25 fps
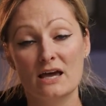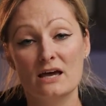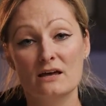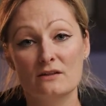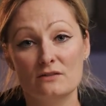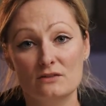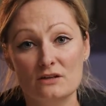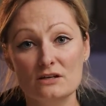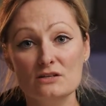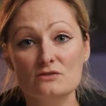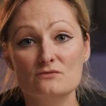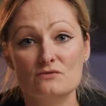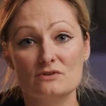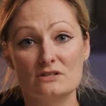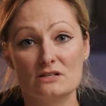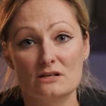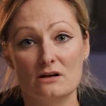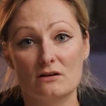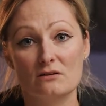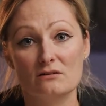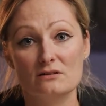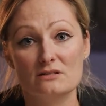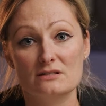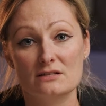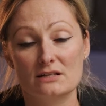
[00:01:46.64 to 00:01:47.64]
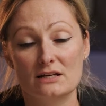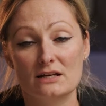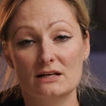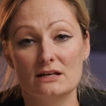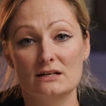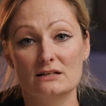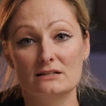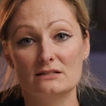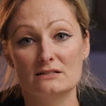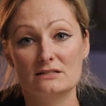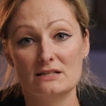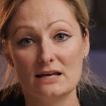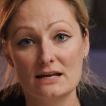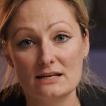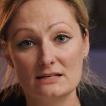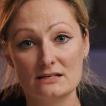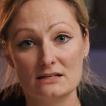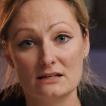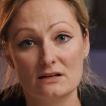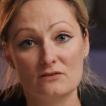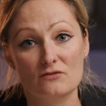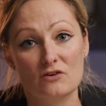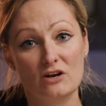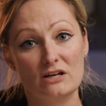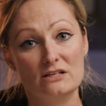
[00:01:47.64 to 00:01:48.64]
This results in
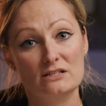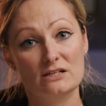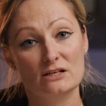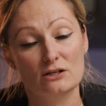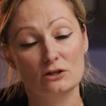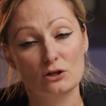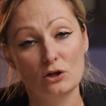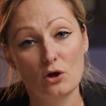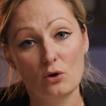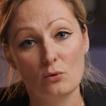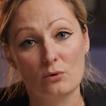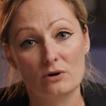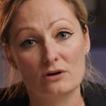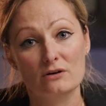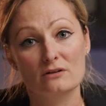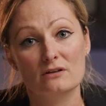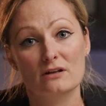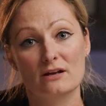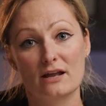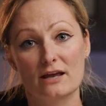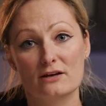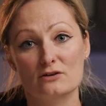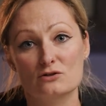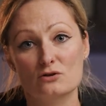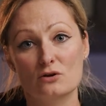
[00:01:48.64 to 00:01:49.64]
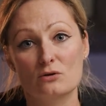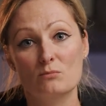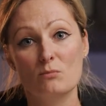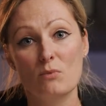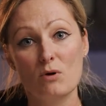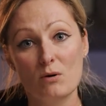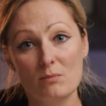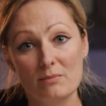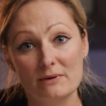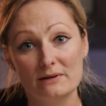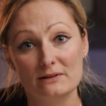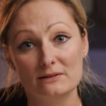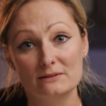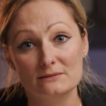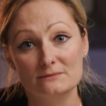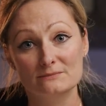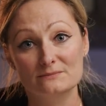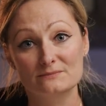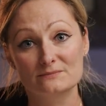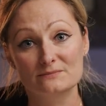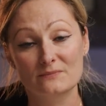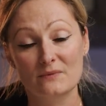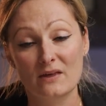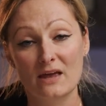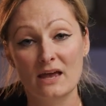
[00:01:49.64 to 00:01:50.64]
Tesla rating lower than ExxonMobil.
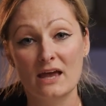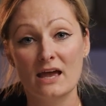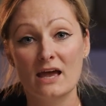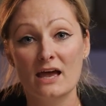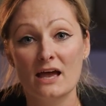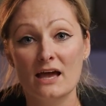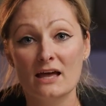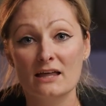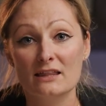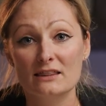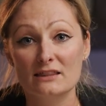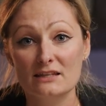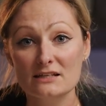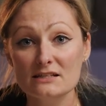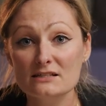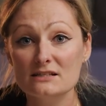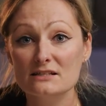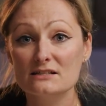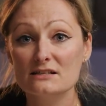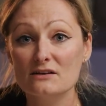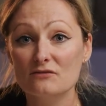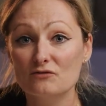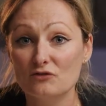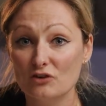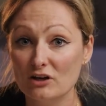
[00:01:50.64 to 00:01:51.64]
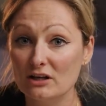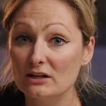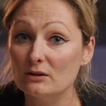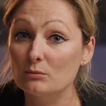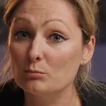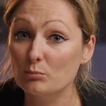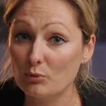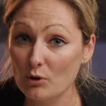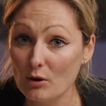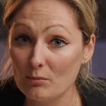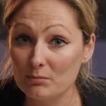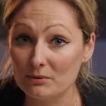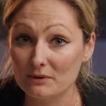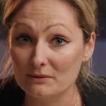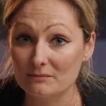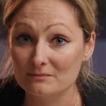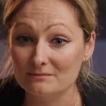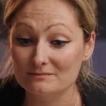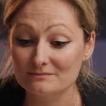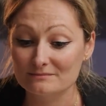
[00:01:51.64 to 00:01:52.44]
This is a real problem,